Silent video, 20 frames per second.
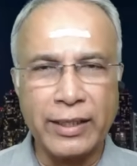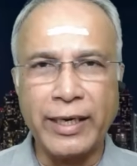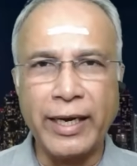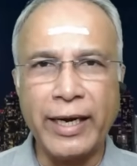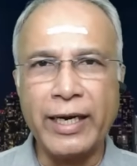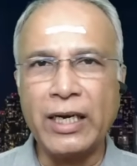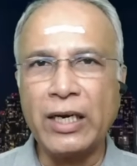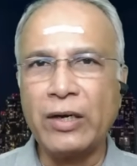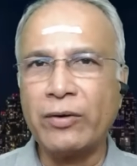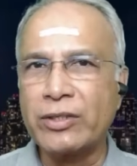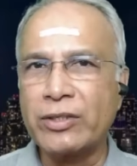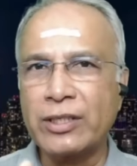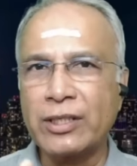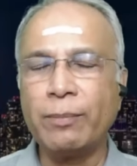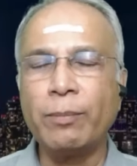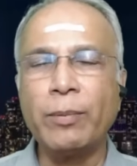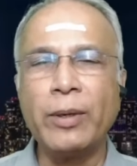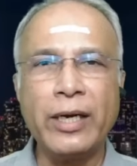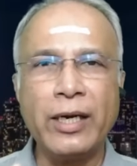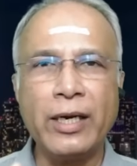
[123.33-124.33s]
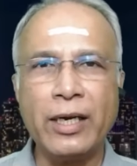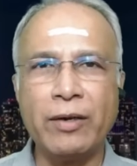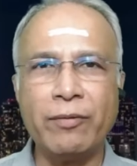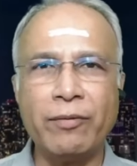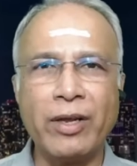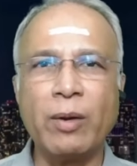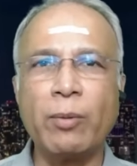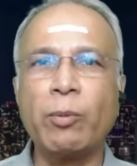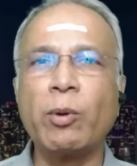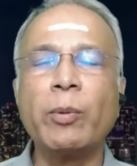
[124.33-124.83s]
the data was completely
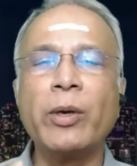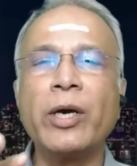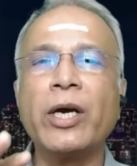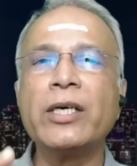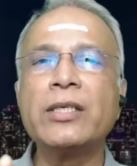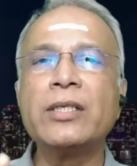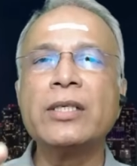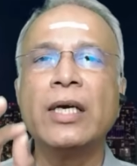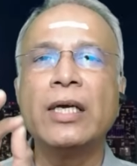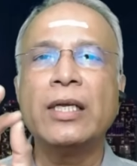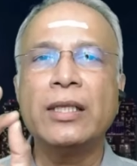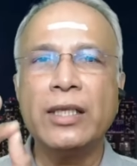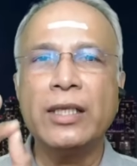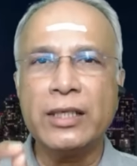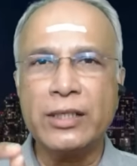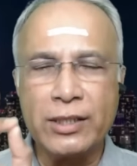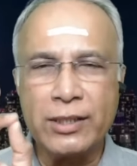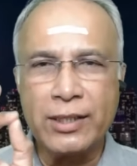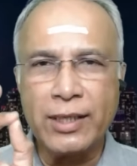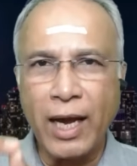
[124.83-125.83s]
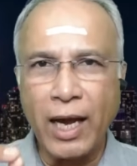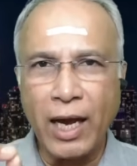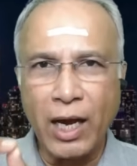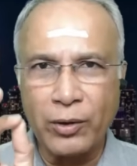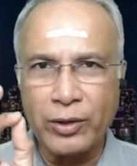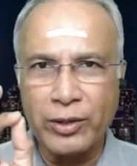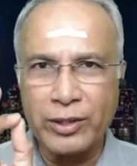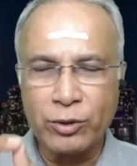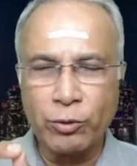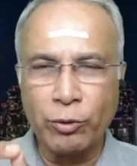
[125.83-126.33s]
available, because this is
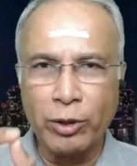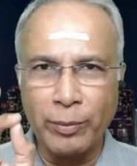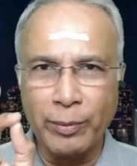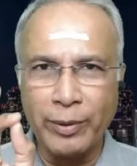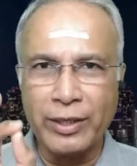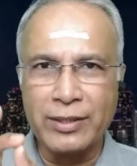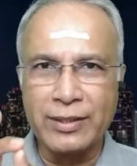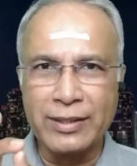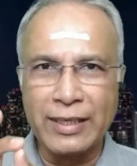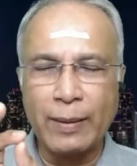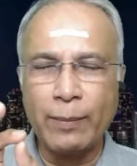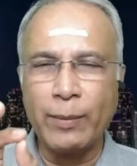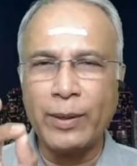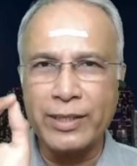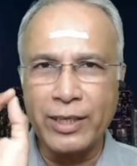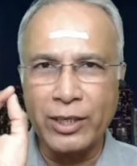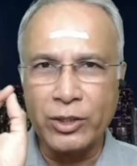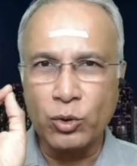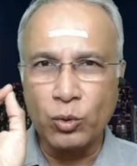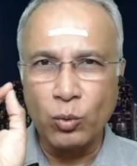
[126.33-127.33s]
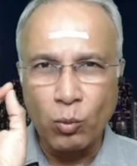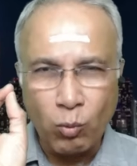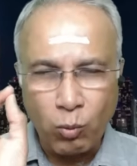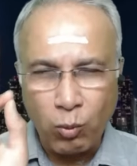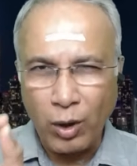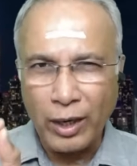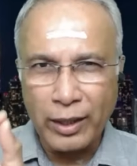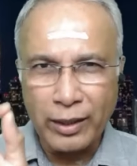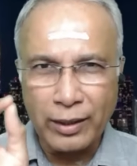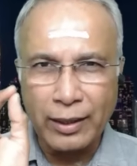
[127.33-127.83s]
how it's going to be established as to
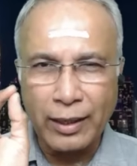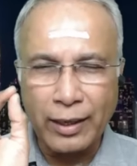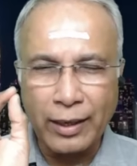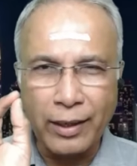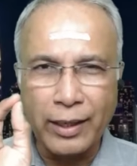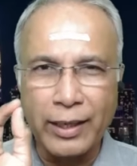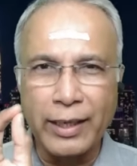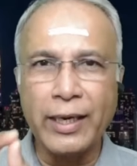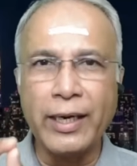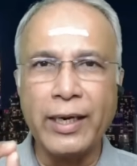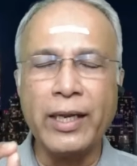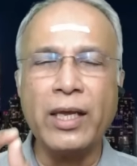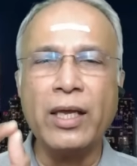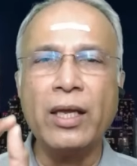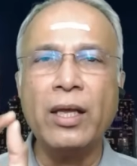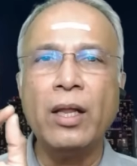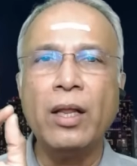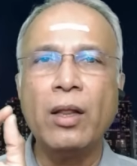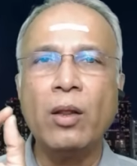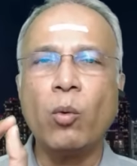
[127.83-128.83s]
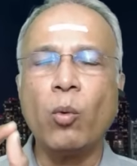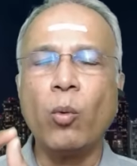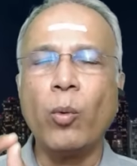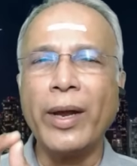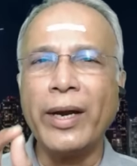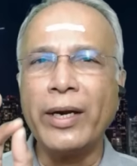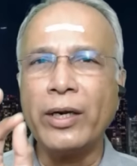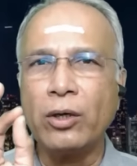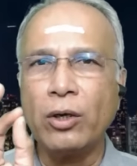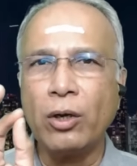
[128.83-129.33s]
what really
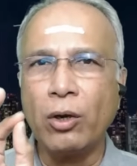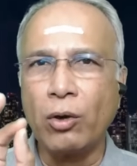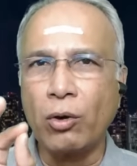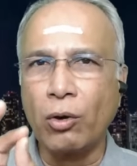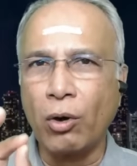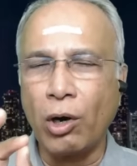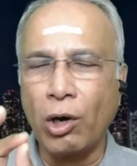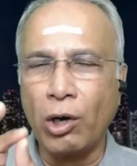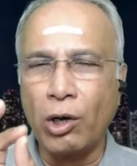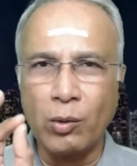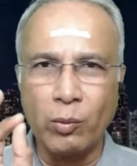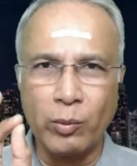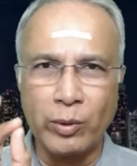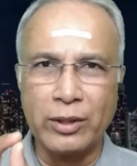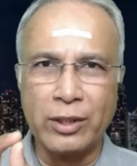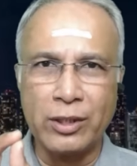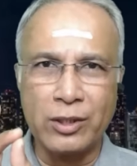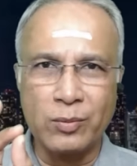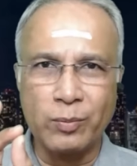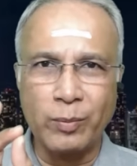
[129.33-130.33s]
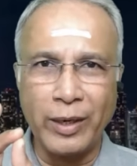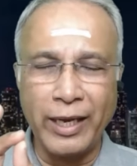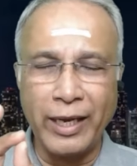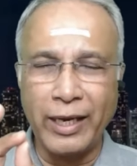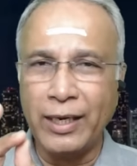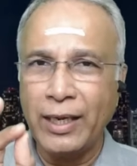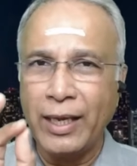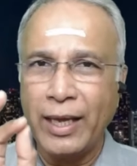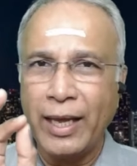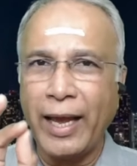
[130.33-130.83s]
went wrong with this
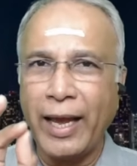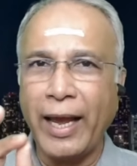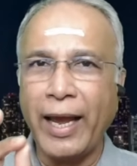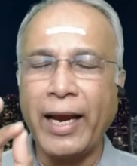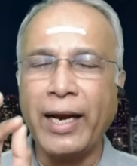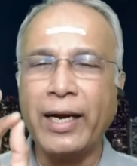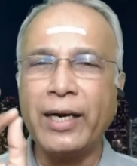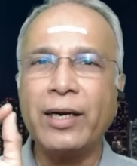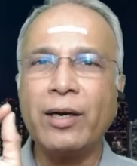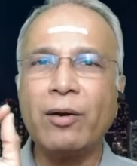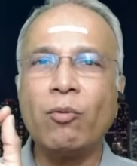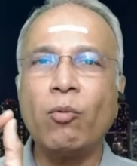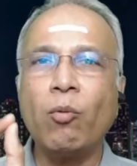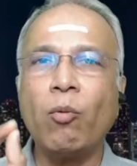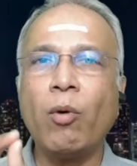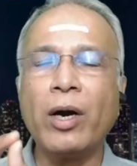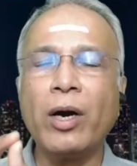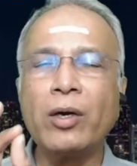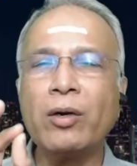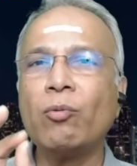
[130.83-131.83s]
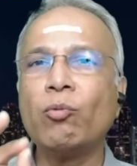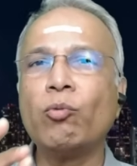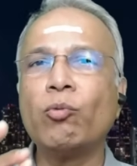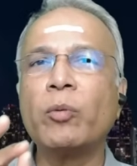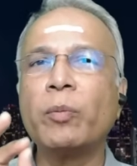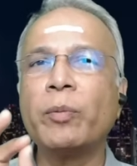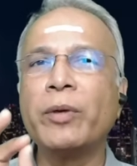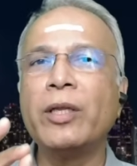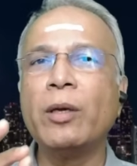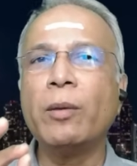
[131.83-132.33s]
plane and what
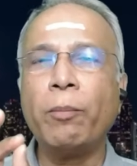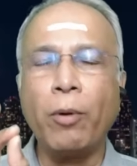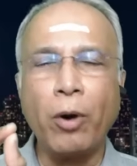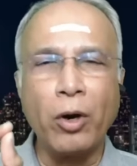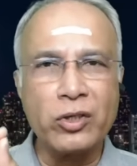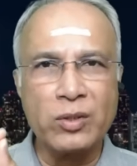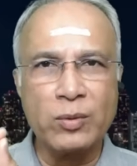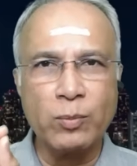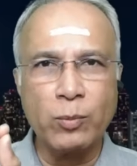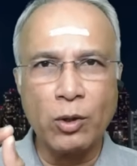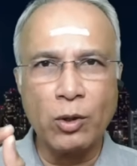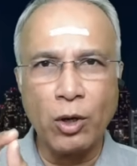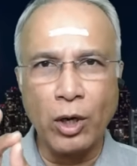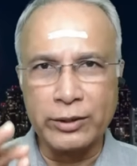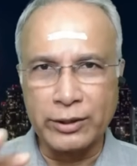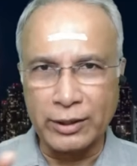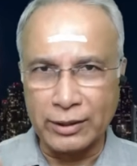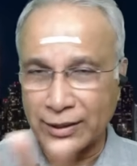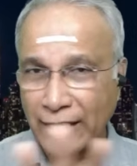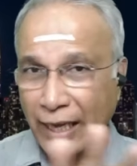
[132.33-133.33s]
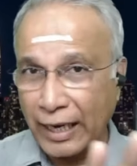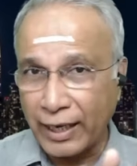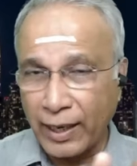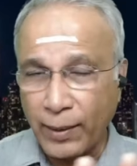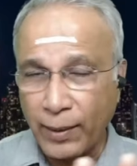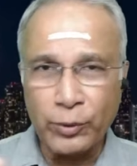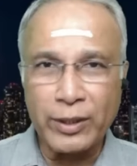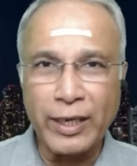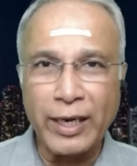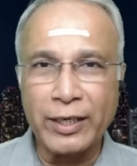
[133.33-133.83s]
would be the possible causes. I'll
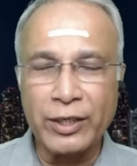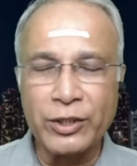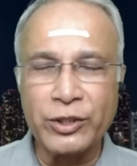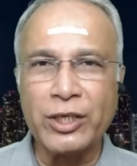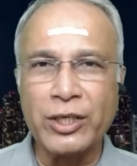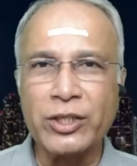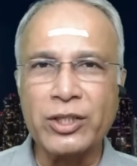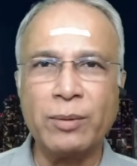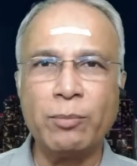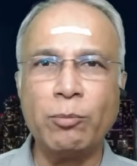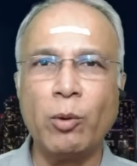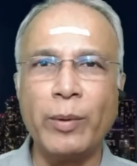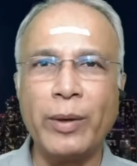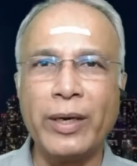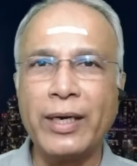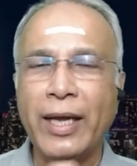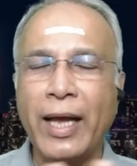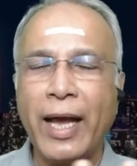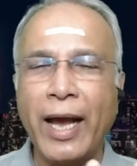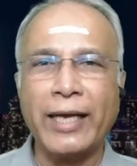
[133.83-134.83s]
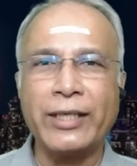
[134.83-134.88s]
come to that in just a moment.